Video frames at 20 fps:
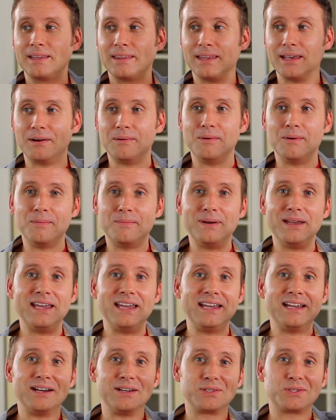there will
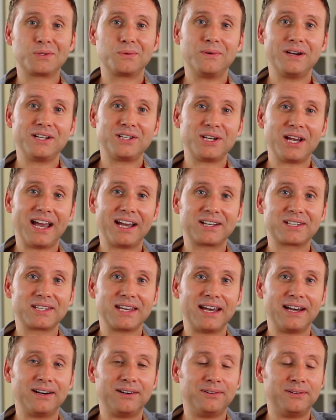be a Switch
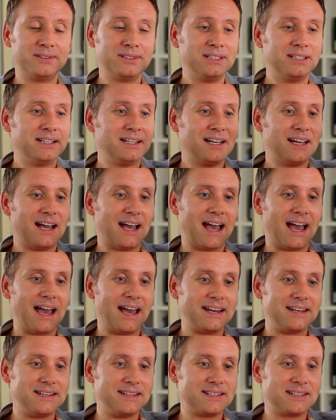XL,
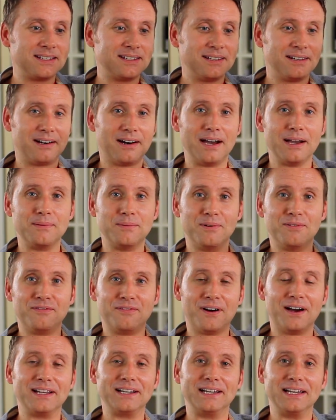and I will
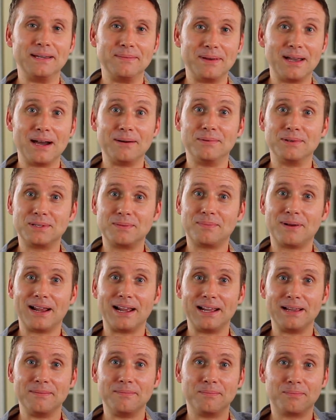finally be able to
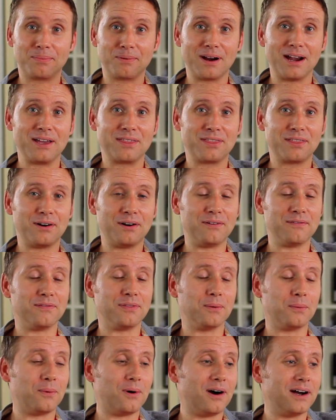play Breath of
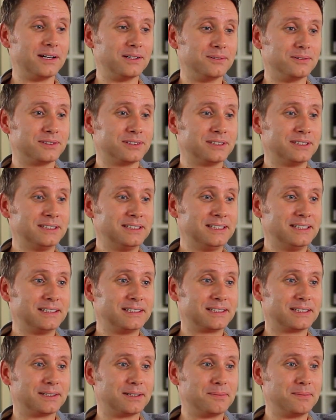the Wild.
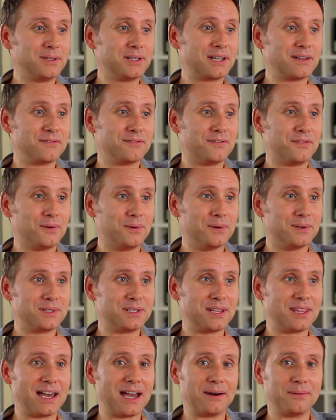So I'm looking forward
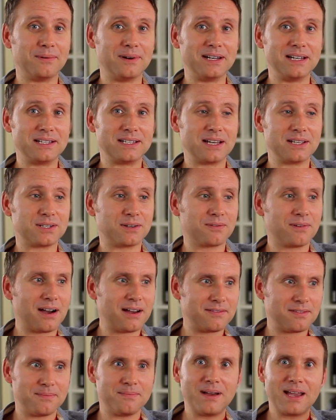to that when it does
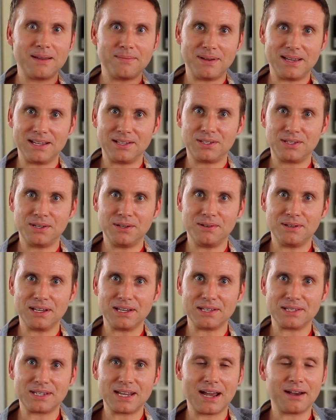arrive, and maybe 2
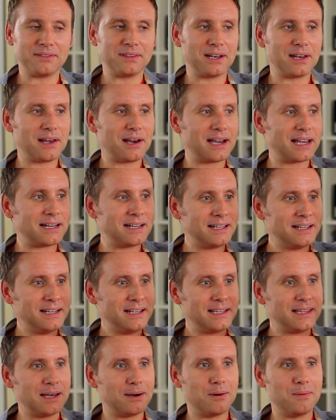years down the line,
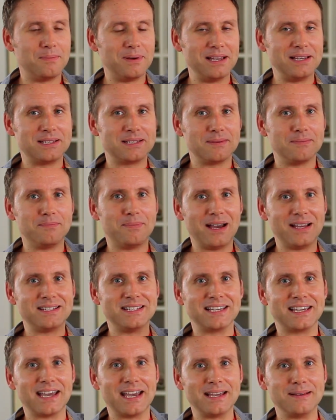there will be some
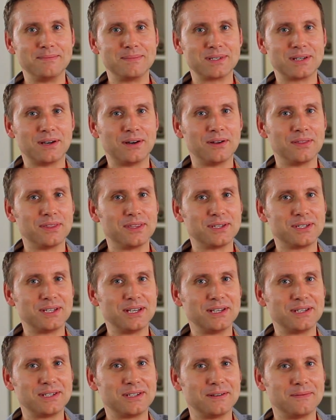better games on the
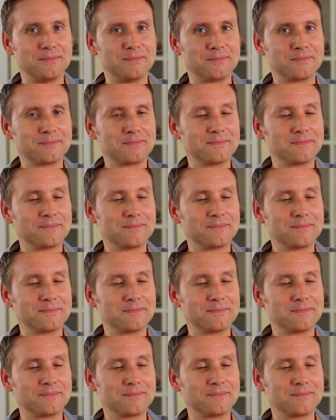system.